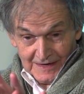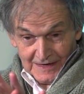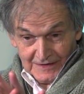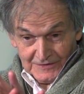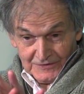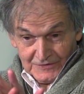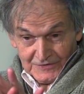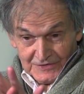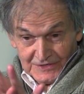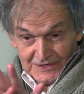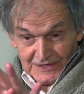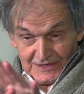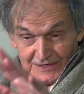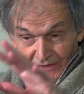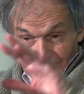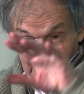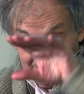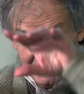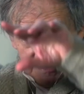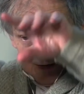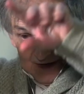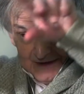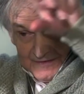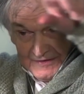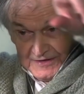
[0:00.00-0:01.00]
and you see
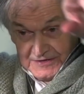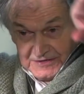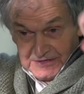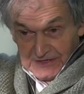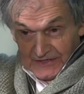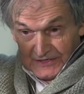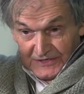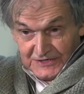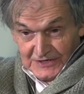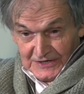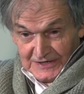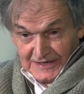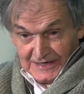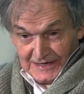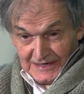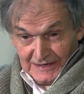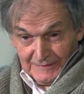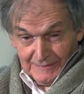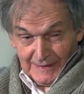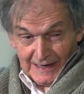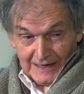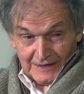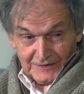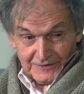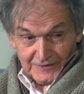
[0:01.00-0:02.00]
right. there's a circular
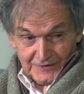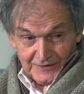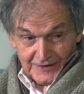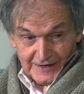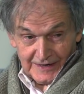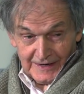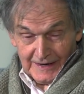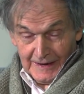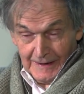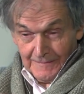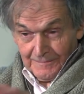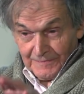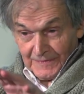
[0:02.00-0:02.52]
boundary.